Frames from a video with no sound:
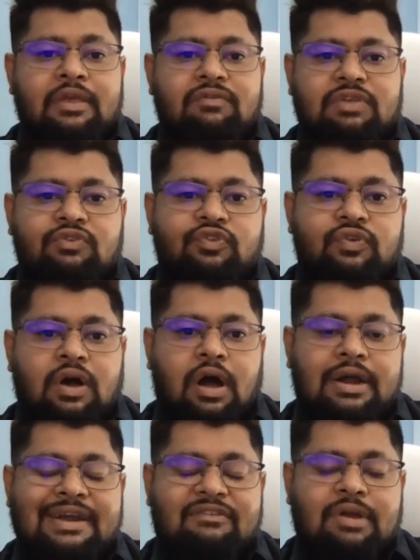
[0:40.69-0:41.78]
We've
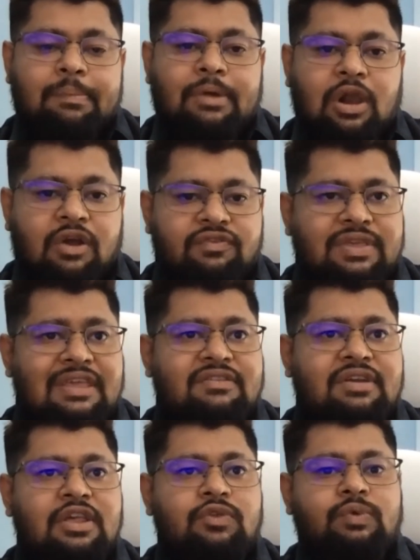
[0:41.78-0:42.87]
developed a lot of case
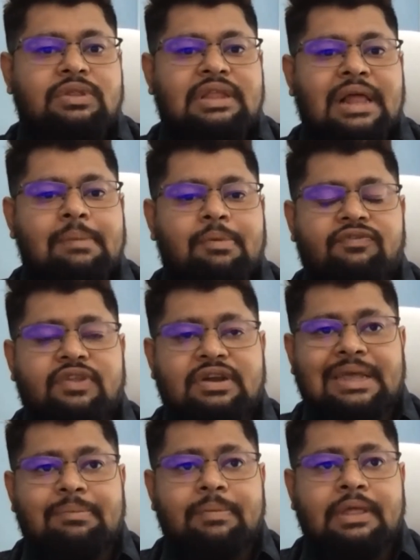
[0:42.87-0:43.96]
studies with the help of the
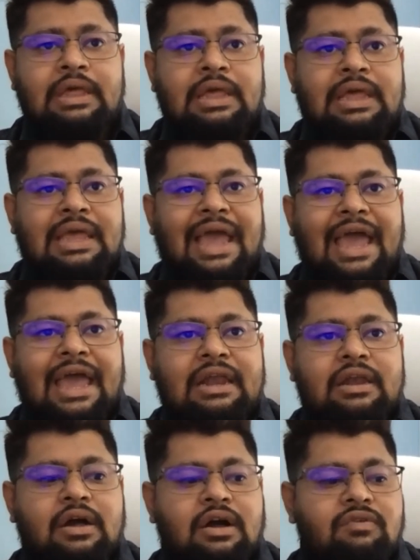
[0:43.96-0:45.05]
team.
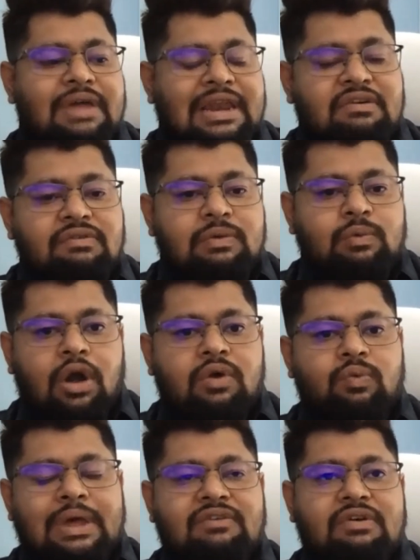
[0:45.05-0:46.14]
And whenever we want,
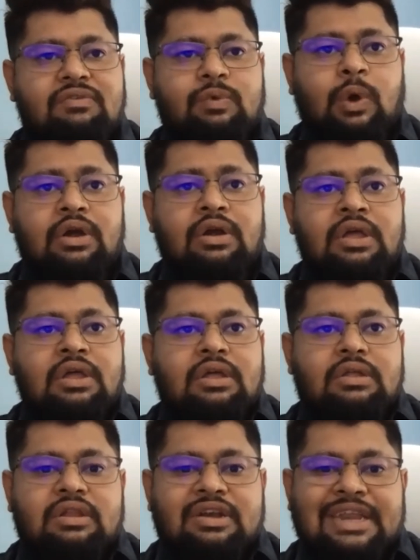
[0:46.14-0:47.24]
wherever we want,
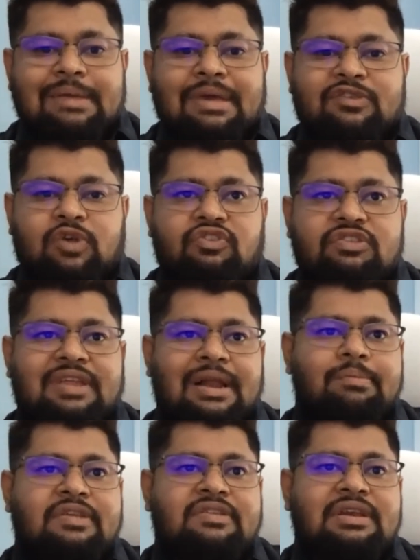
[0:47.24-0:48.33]
the team has always
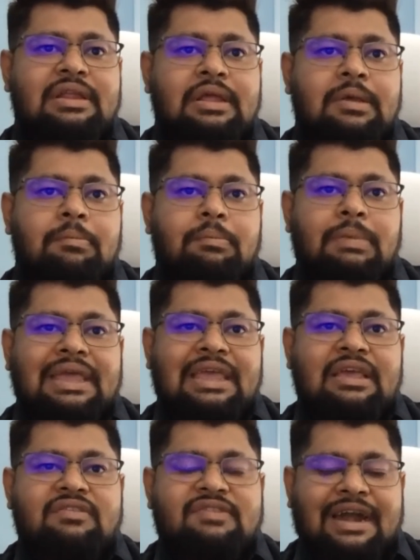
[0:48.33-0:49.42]
helped us in making
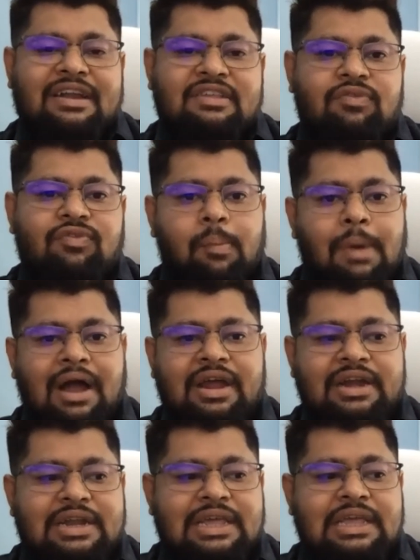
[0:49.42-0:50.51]
a strategy for
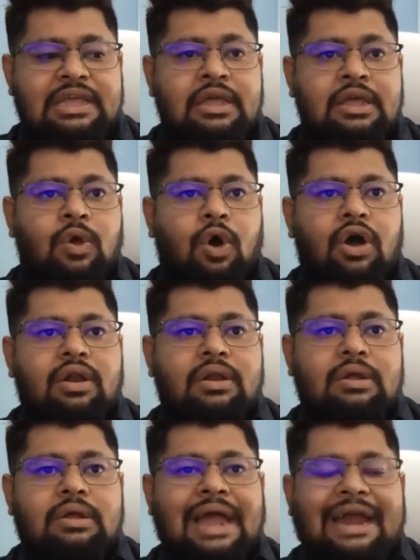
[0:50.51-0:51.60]
marketing
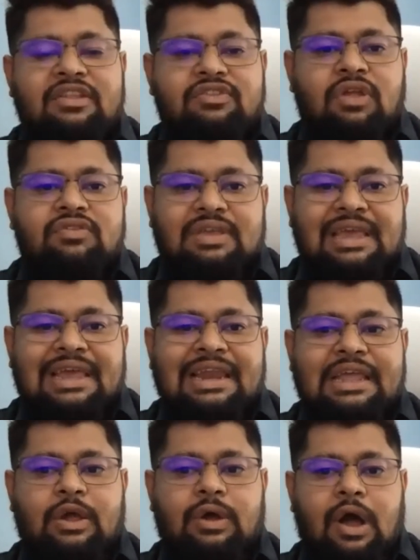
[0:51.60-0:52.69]
or guidance on
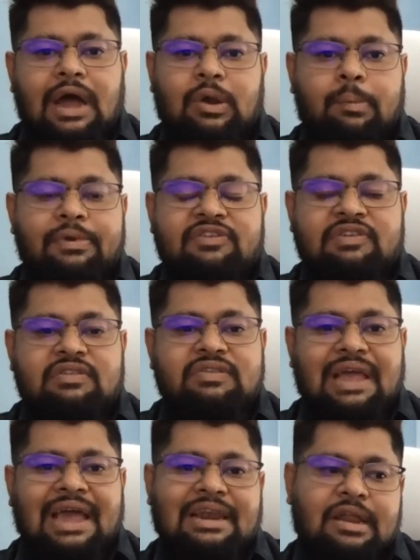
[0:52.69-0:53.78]
scaling our operations
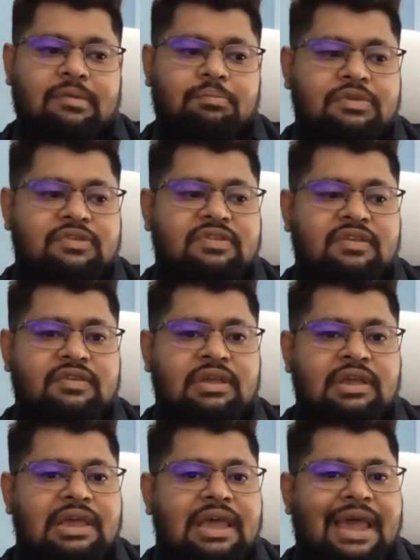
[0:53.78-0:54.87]
and our business.
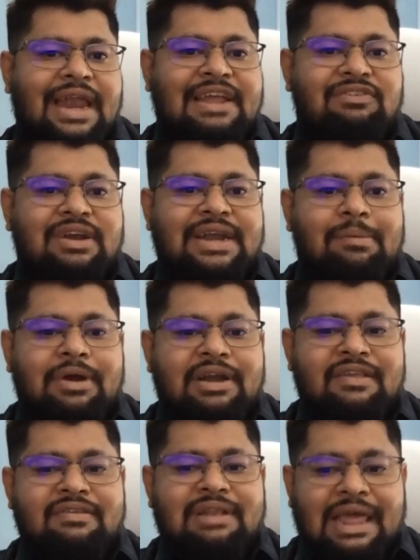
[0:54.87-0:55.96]
And every time it
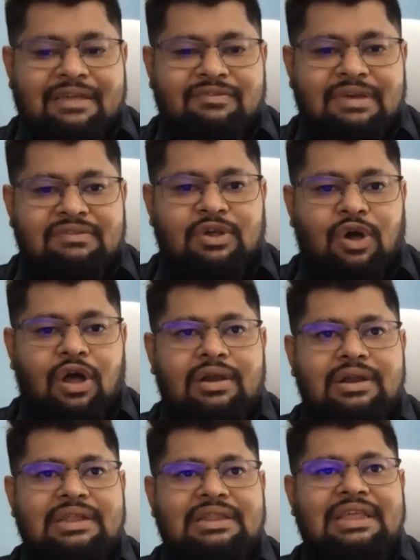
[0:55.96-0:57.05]
is like when we
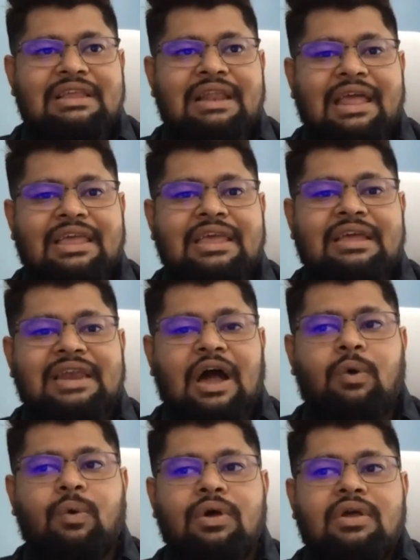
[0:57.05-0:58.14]
call, they're like,
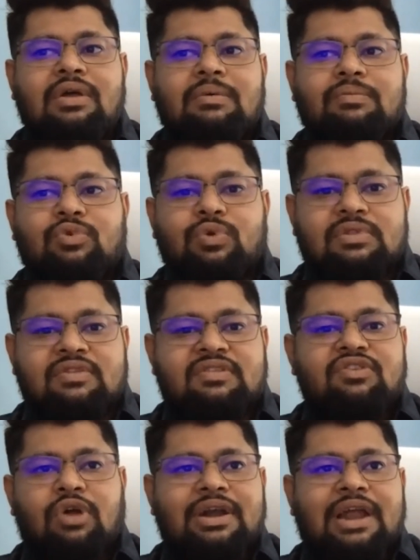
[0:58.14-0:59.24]
now you, this is
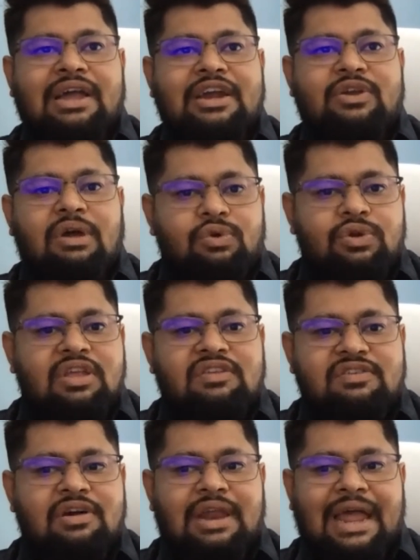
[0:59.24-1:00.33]
your target, you have to reach here.